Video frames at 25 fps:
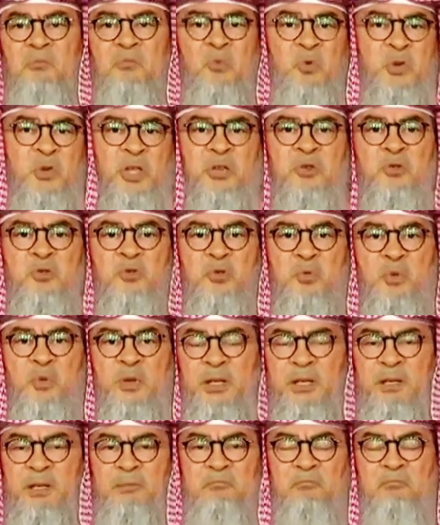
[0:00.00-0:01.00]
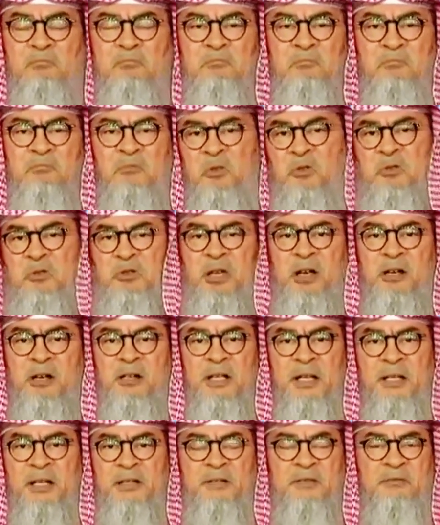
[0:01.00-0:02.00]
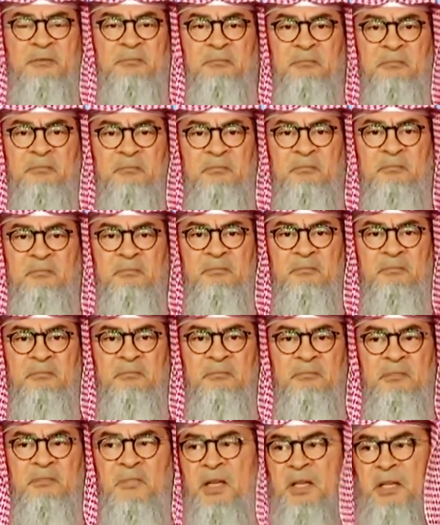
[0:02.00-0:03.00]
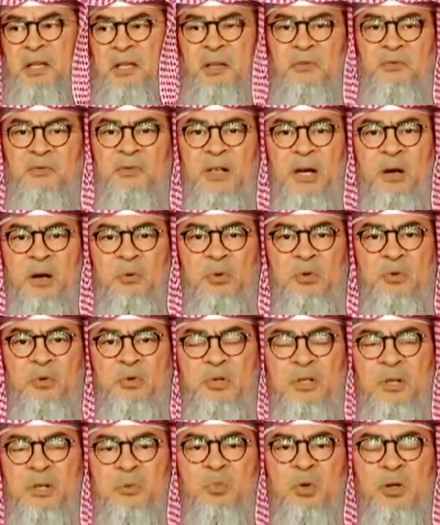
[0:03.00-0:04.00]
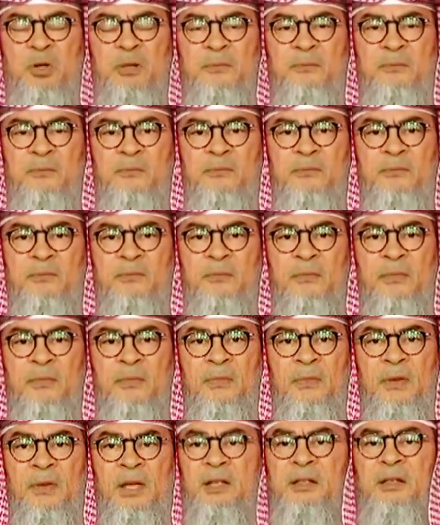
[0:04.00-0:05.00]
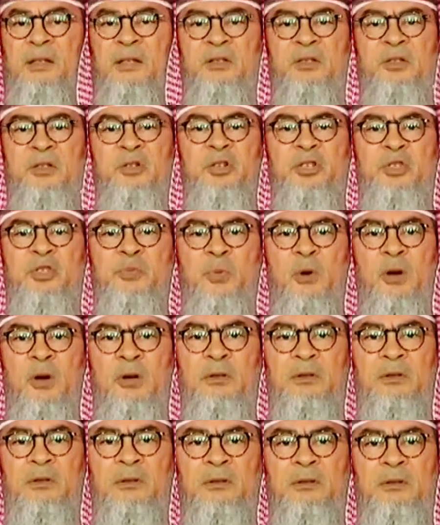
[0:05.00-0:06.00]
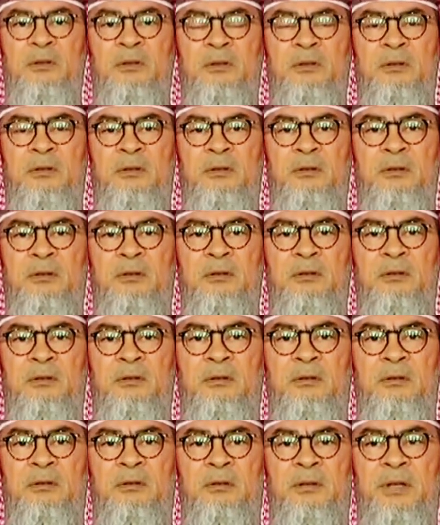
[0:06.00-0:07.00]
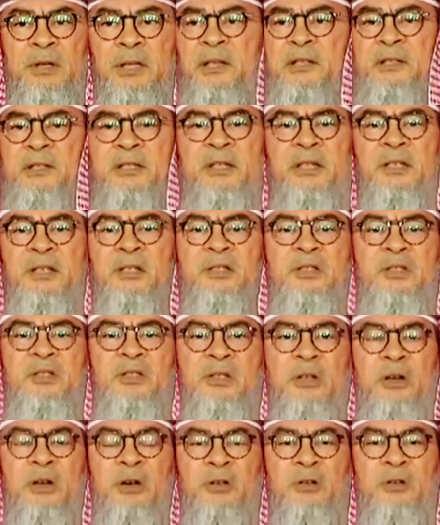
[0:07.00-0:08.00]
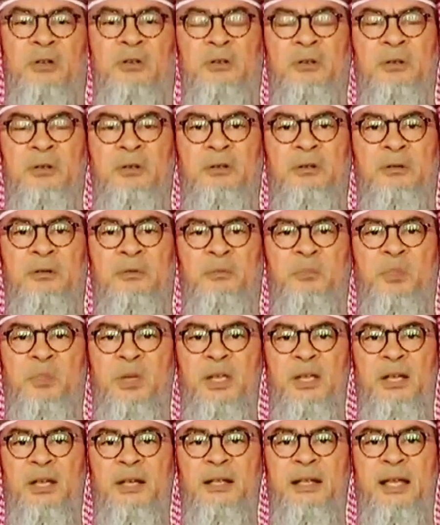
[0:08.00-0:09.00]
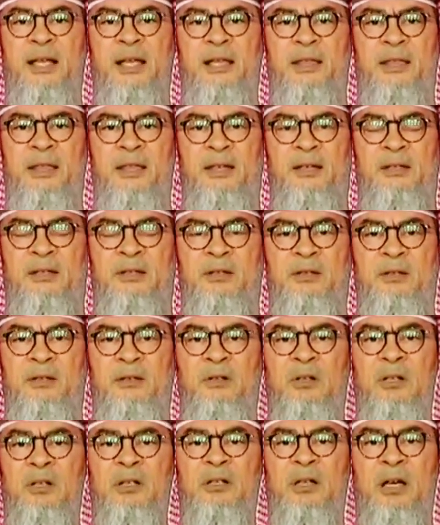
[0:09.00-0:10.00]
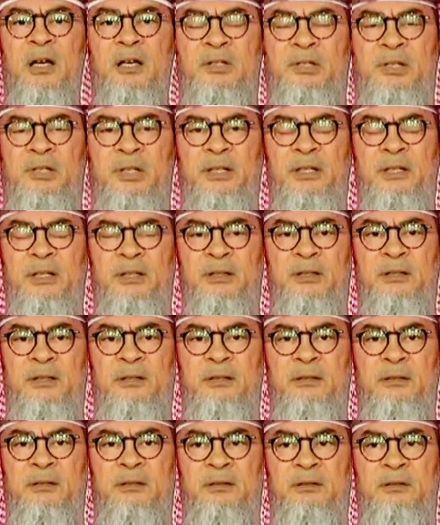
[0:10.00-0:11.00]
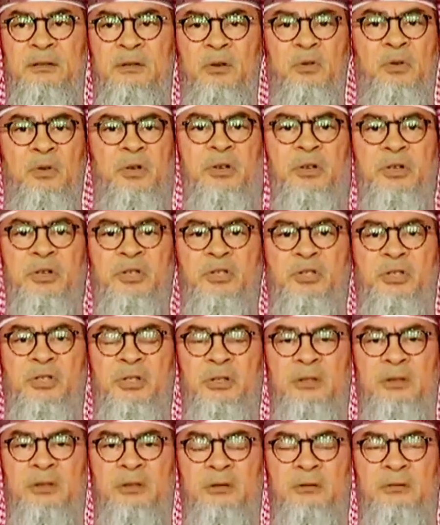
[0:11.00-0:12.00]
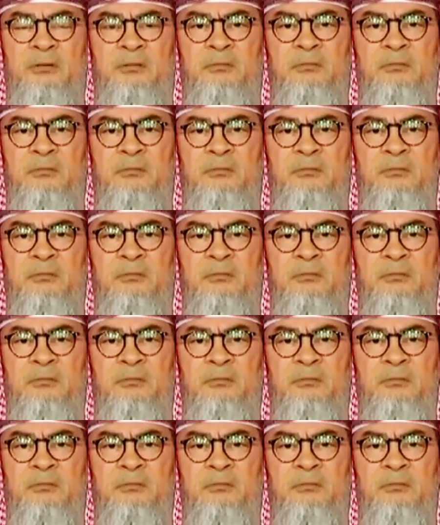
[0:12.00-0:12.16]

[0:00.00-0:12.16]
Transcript: We usually could care less. I give da'wah to someone, he doesn't respond. He insists on being an atheist or agnostic or a Christian.